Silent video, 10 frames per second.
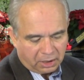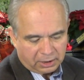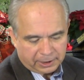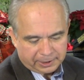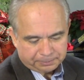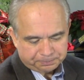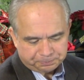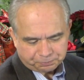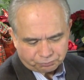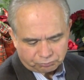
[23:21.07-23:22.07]

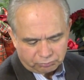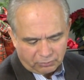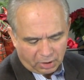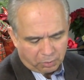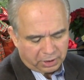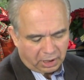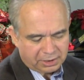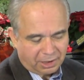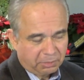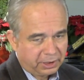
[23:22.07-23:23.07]
We're not
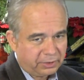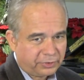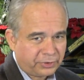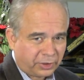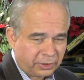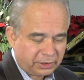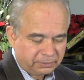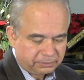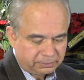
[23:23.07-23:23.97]
doubling the third,